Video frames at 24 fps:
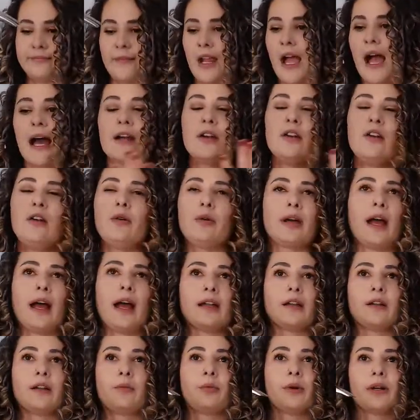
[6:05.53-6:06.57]
don't know
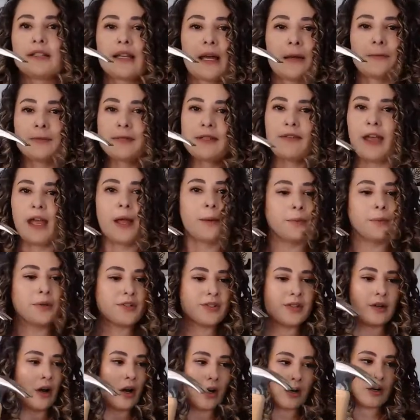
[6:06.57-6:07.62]
what types of
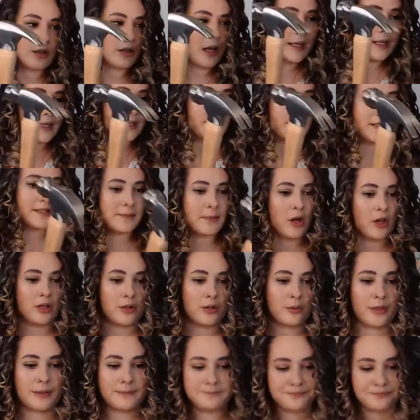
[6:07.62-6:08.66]
hammers there are. I get a
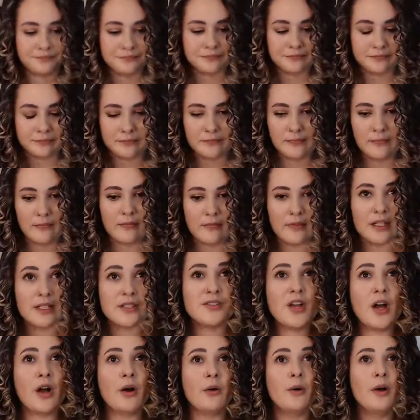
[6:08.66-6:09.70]
smaller one.
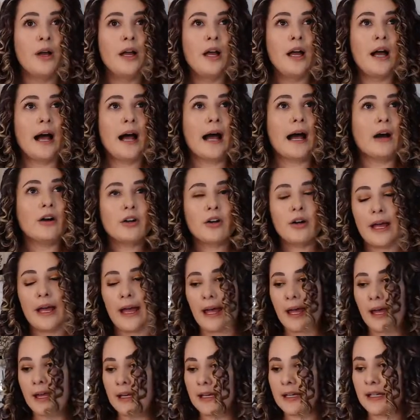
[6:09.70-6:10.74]
So I'll go
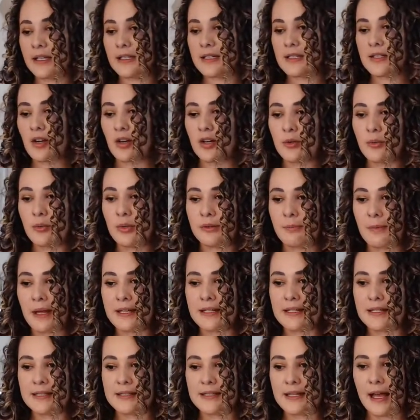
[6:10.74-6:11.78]
ahead and get started with my
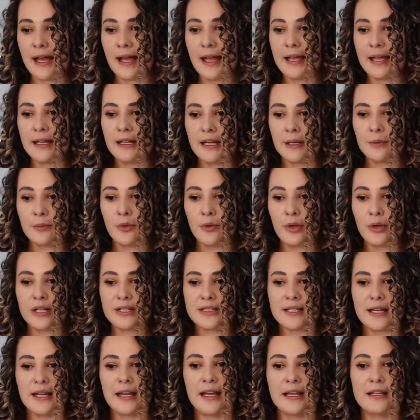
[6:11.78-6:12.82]
design. I'm going
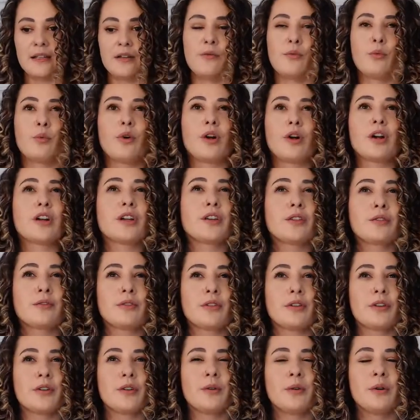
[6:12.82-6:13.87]
to kind of work
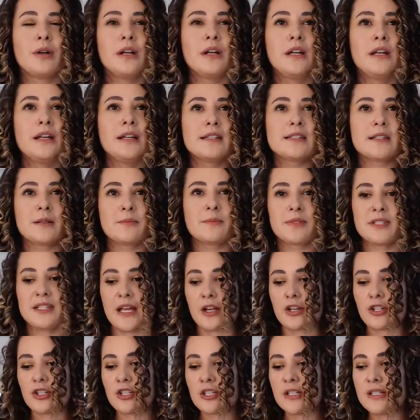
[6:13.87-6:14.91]
through some
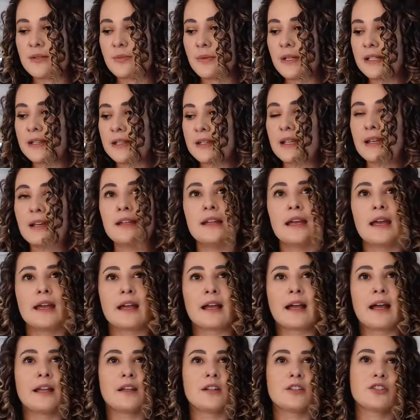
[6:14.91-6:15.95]
sections with it and
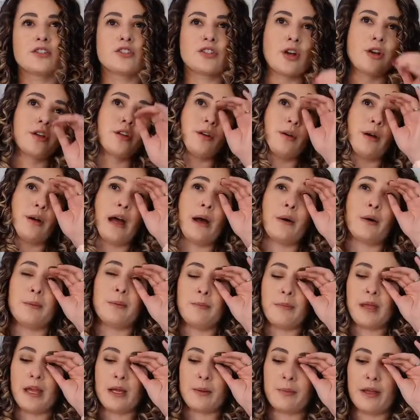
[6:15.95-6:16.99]
kind of show you how I
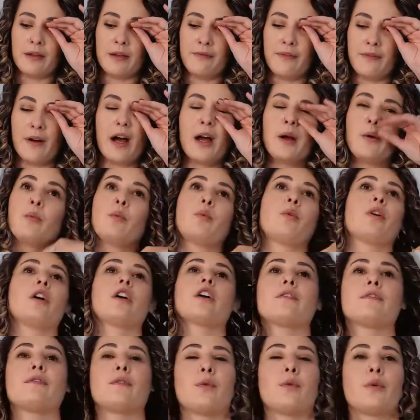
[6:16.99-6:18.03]
make my font
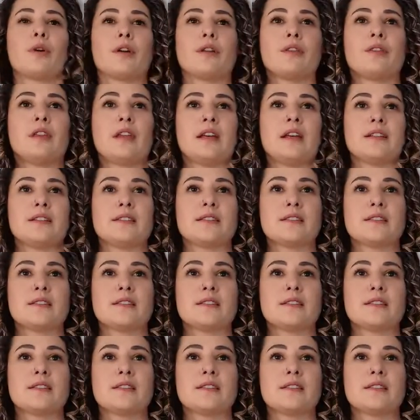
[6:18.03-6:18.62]
work for this.